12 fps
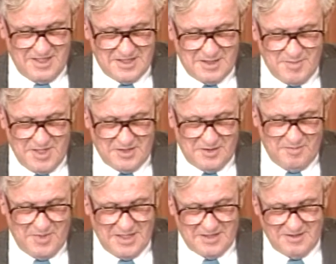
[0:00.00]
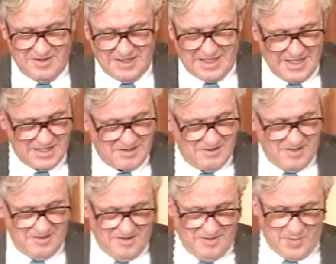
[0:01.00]
estimation based on the classical
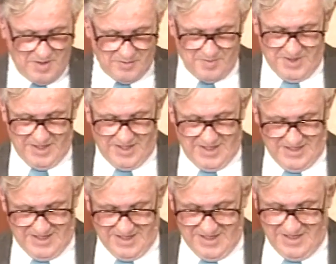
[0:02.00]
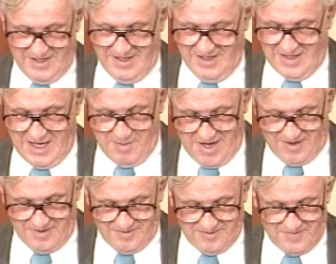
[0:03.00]
theory of probability came out.